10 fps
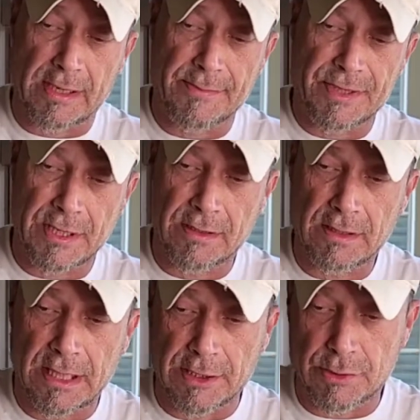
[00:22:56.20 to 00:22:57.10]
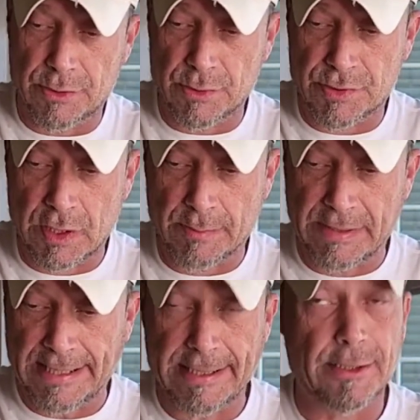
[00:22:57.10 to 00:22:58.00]
it comes in, and you two start
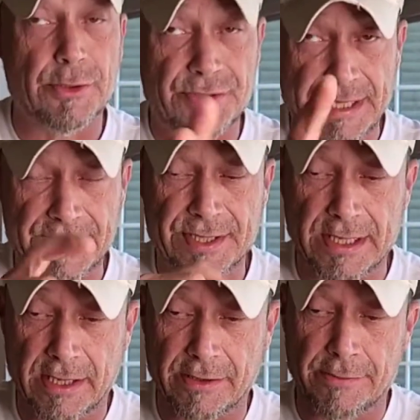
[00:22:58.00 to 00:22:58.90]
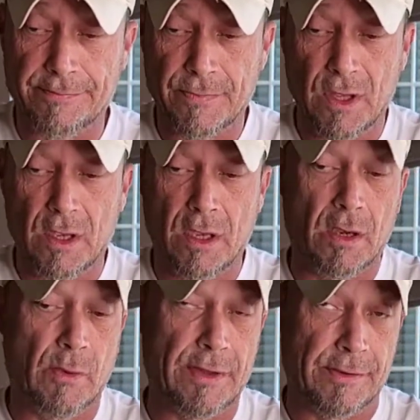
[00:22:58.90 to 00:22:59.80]
planting your seeds together,
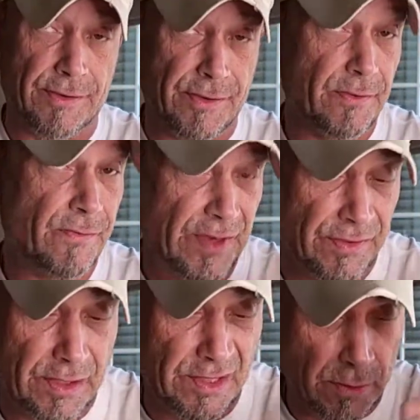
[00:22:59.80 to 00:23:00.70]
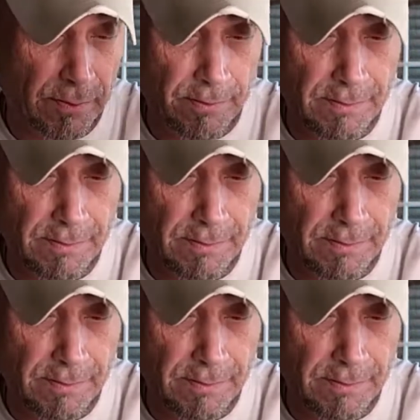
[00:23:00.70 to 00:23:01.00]
whether it's physically or